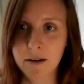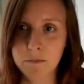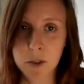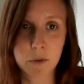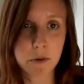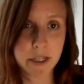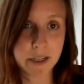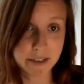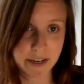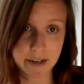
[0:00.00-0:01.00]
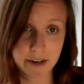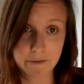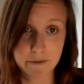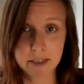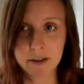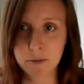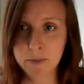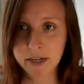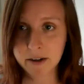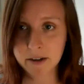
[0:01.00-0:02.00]
So we're really excited to have these two
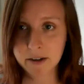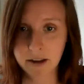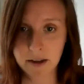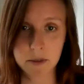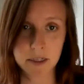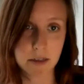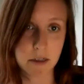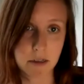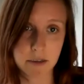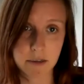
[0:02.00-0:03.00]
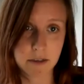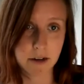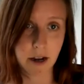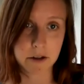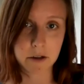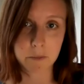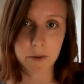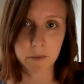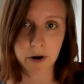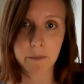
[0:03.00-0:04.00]
speakers to just talk a little bit
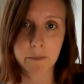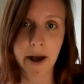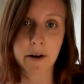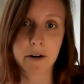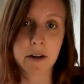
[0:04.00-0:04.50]
more about